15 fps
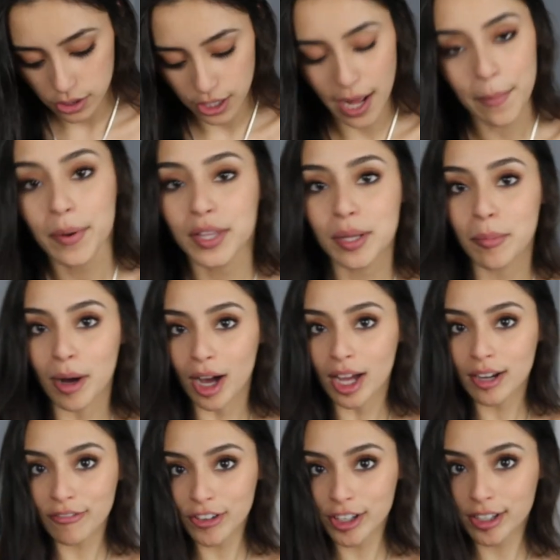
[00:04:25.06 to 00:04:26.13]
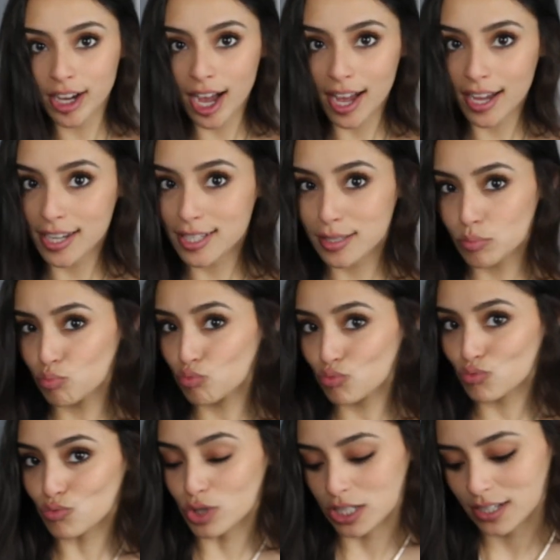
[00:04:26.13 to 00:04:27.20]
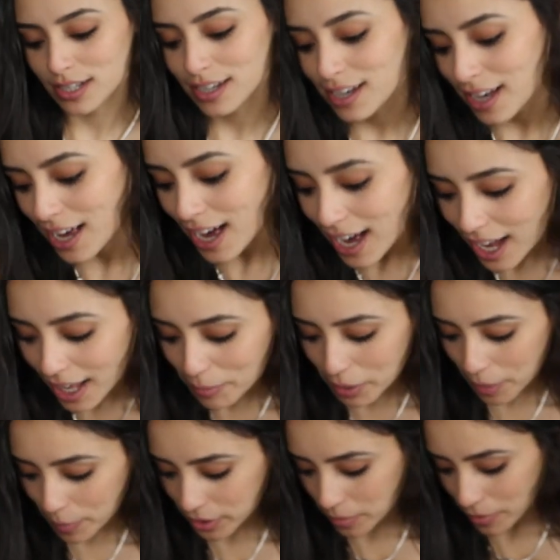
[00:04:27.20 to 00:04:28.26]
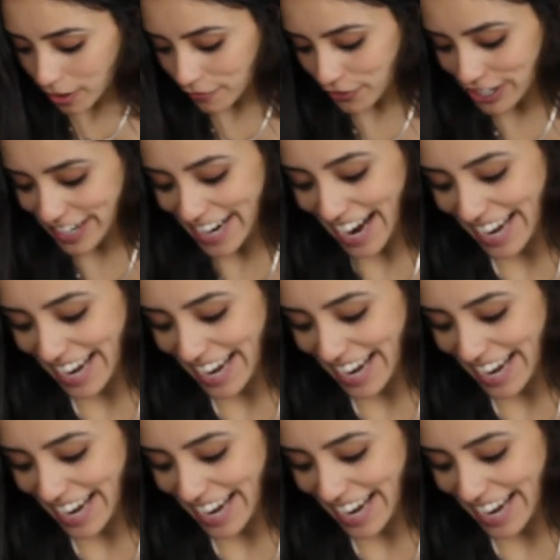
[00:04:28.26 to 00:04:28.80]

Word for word: Should I put them on for you guys? I'm gonna put them on for you